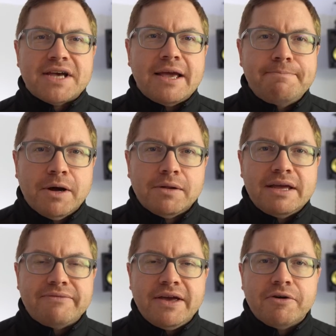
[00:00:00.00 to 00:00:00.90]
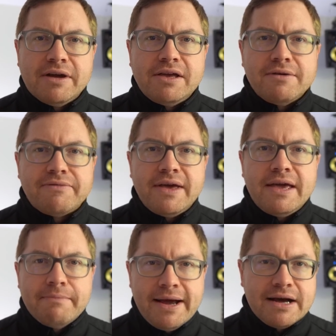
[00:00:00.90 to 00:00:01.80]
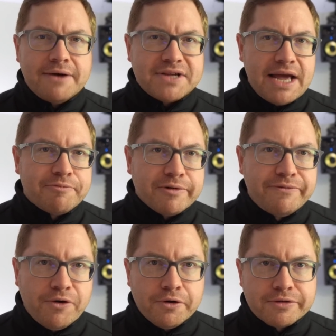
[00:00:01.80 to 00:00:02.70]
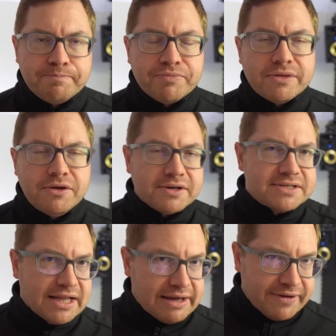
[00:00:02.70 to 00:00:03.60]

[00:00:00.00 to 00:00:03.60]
a Bolt EV or EUV made after April 4th, you can sell that